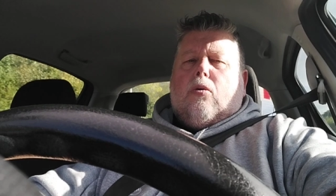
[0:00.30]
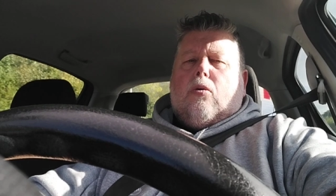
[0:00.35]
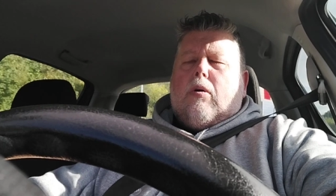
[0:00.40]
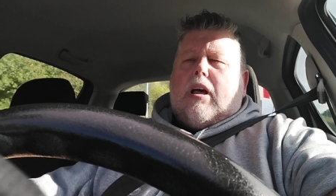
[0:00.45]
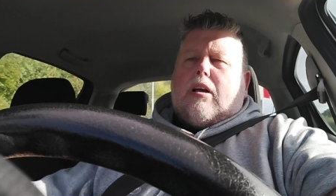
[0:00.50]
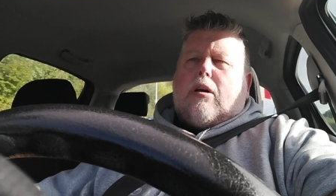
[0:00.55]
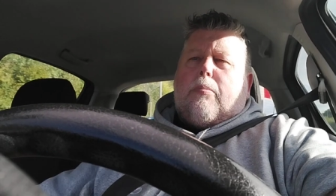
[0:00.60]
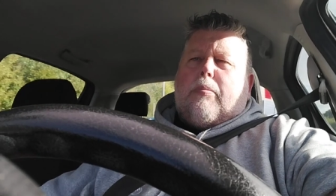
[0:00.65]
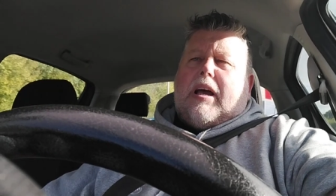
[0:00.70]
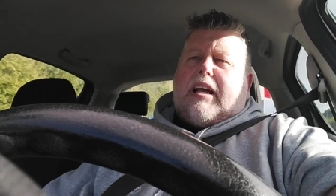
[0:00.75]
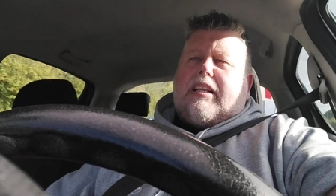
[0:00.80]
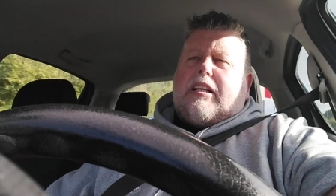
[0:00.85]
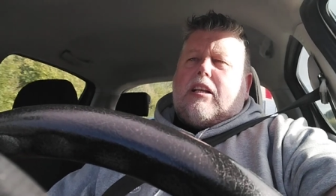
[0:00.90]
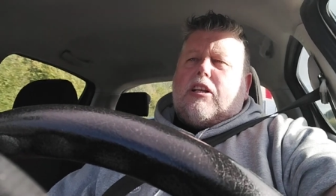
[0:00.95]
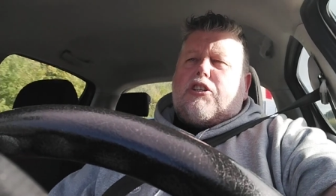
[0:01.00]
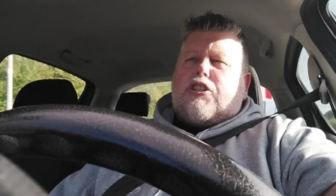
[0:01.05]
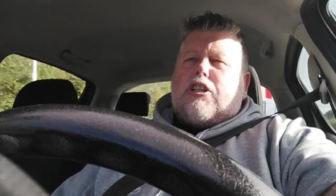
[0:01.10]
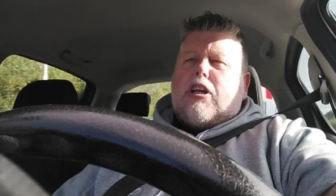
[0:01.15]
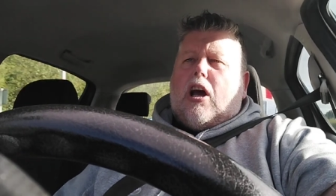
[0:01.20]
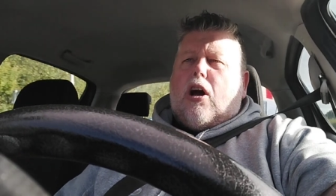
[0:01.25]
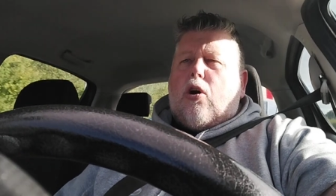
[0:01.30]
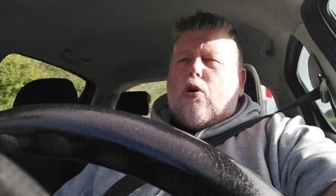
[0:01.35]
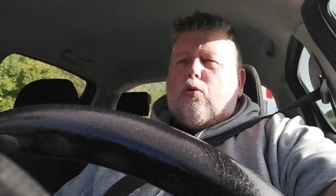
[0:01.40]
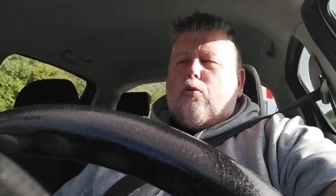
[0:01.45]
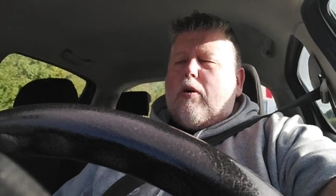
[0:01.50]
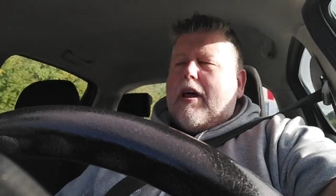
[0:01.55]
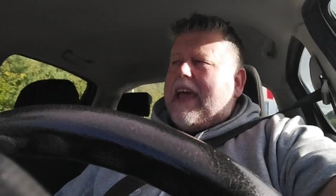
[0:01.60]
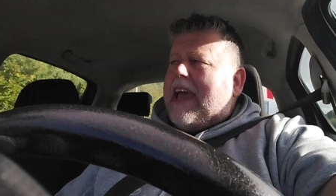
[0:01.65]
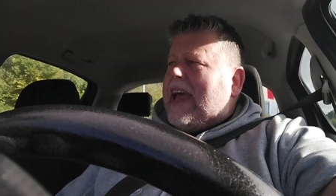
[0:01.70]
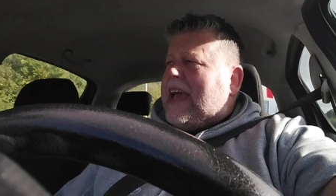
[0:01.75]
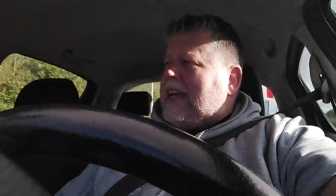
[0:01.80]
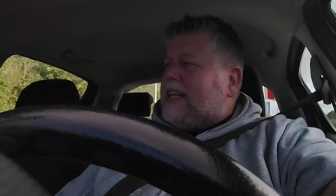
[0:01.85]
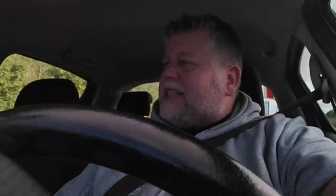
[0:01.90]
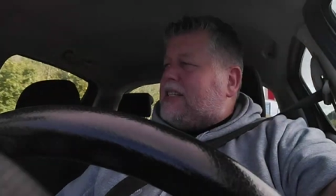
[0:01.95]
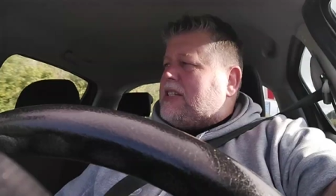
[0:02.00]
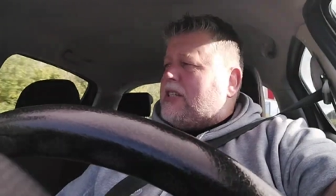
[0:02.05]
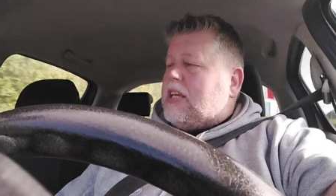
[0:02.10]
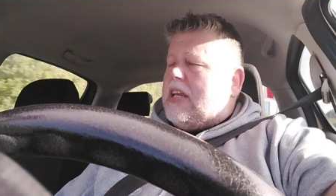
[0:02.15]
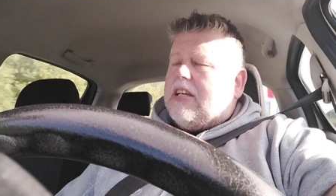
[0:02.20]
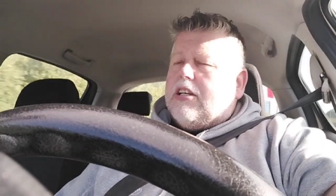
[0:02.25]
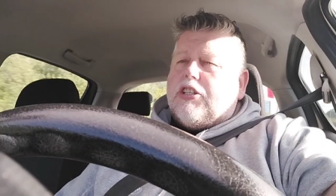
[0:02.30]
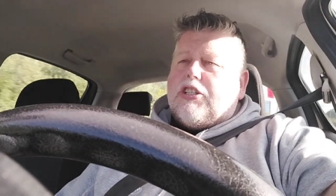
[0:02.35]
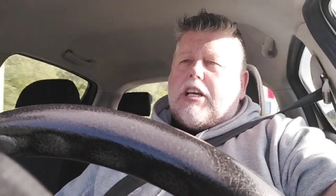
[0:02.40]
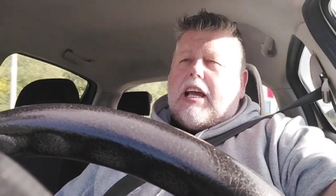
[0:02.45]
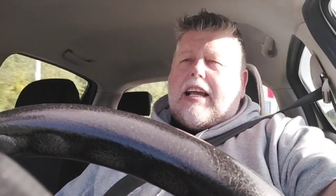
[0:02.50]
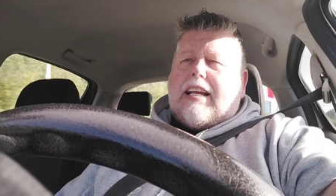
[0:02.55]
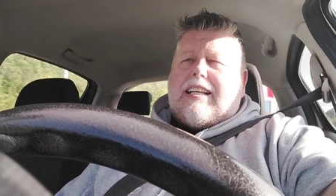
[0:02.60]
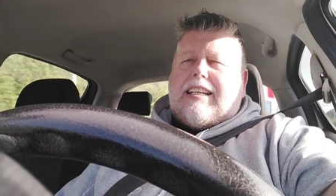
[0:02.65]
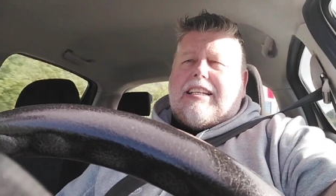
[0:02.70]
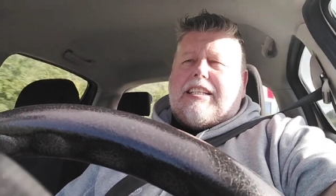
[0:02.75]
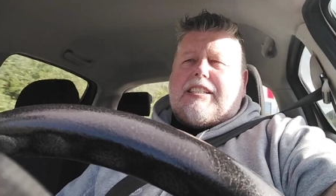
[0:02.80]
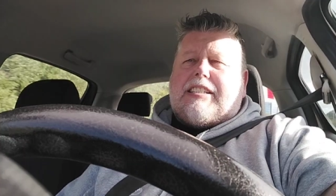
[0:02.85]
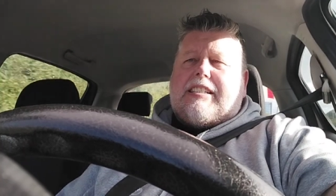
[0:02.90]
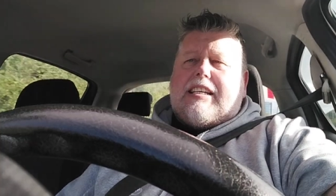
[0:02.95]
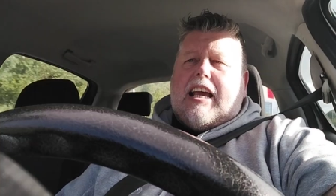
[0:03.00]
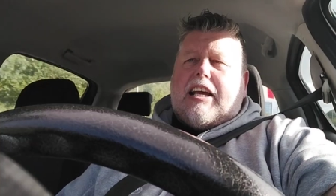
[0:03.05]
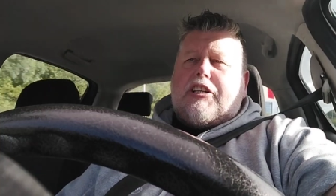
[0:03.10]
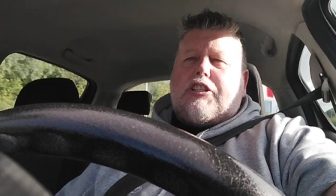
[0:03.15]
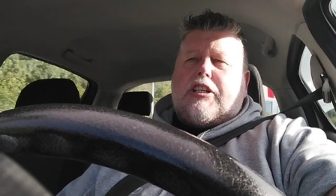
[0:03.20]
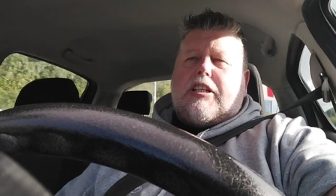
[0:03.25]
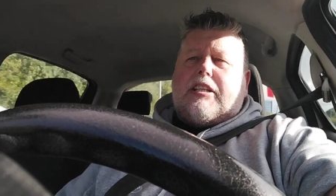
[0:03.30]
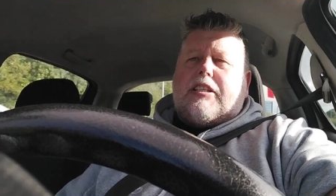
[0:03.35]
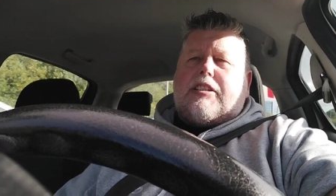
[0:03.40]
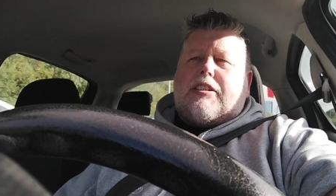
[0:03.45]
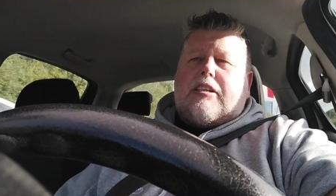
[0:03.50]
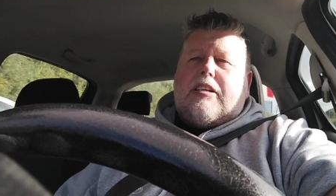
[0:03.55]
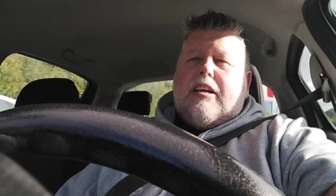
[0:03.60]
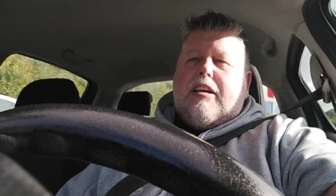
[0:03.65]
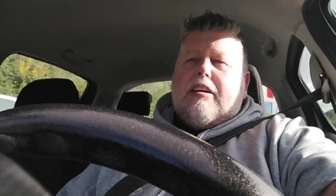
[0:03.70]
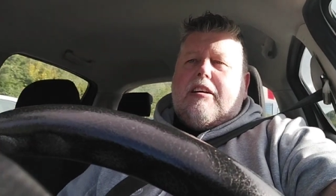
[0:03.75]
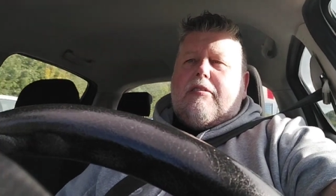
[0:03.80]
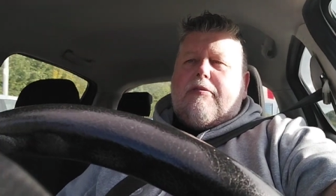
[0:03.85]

Welcome back to the show, Reds. Shankly Sessions.